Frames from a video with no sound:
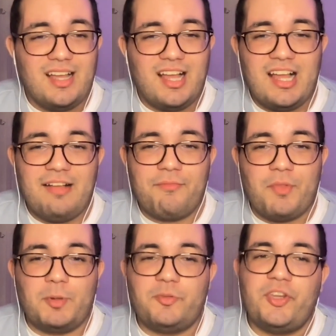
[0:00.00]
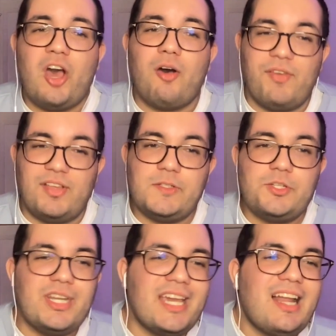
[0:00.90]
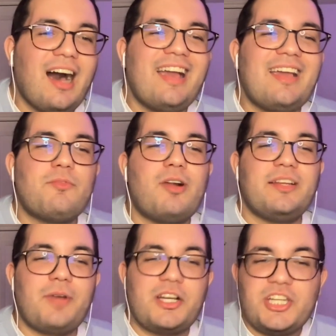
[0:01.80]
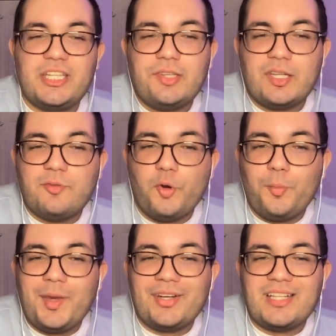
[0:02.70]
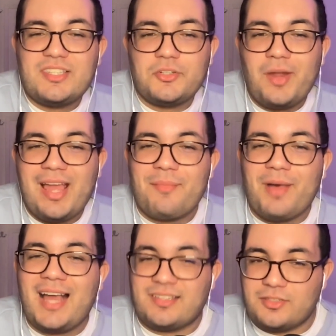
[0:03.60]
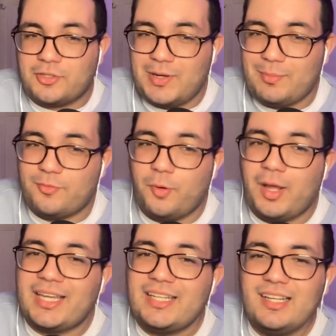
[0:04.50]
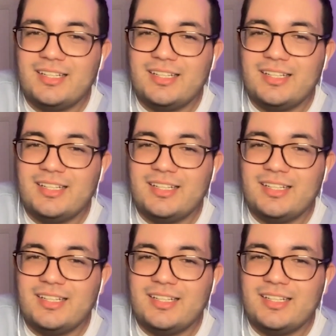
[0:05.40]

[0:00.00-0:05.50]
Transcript: But for now, thanks for tuning in. I am Ryan Rashidi. You can follow me on Instagram at the Gram of Ryan.